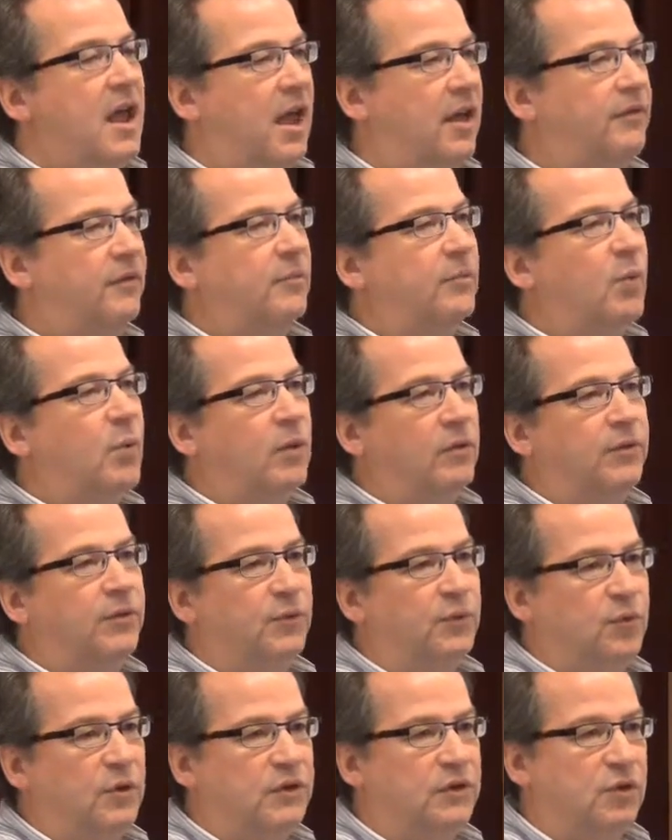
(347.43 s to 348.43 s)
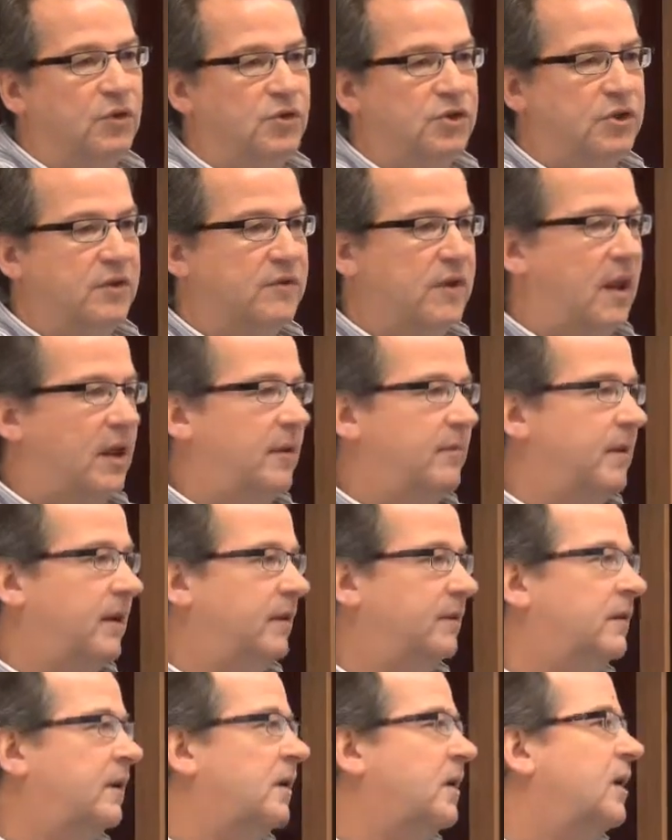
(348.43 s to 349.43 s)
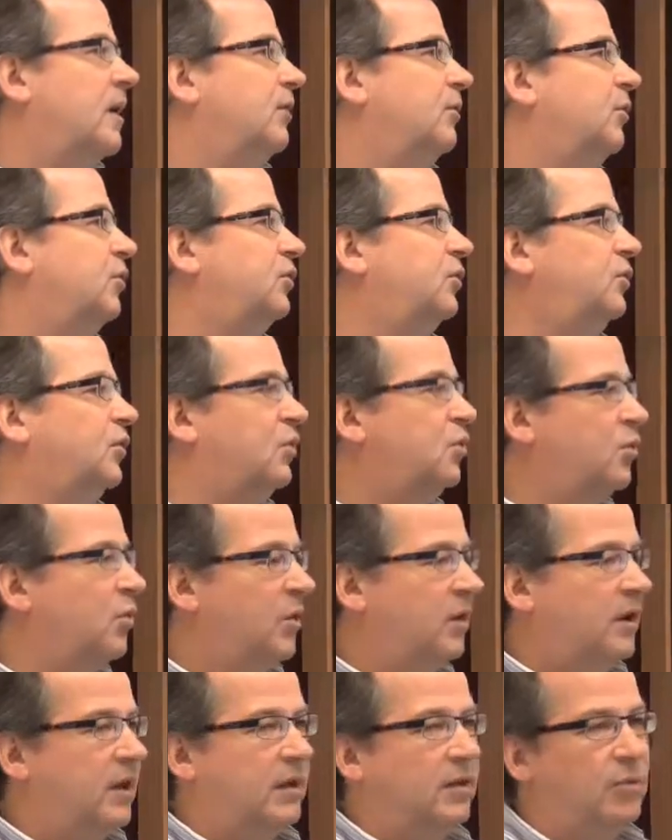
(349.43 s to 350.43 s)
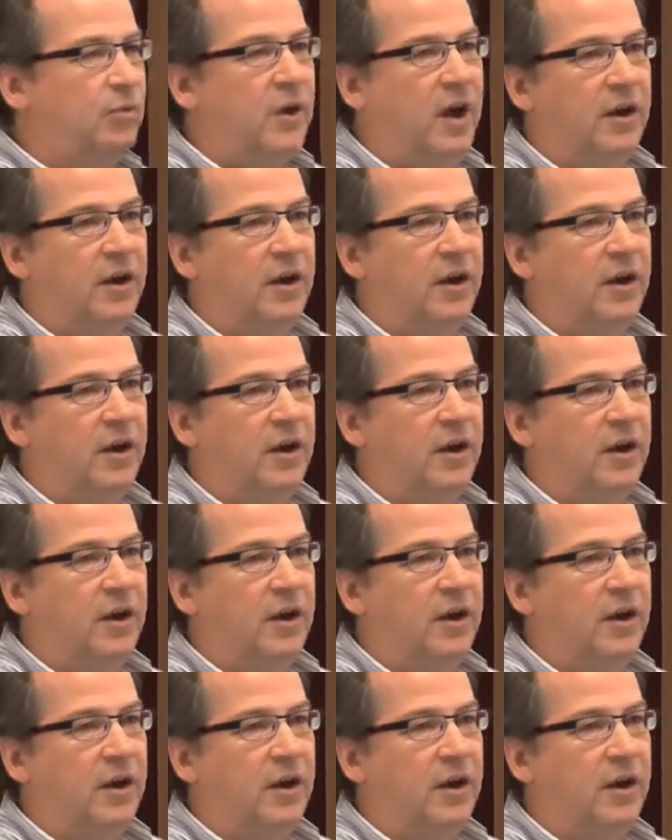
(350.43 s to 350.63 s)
of the importance of research development. Those of you who work in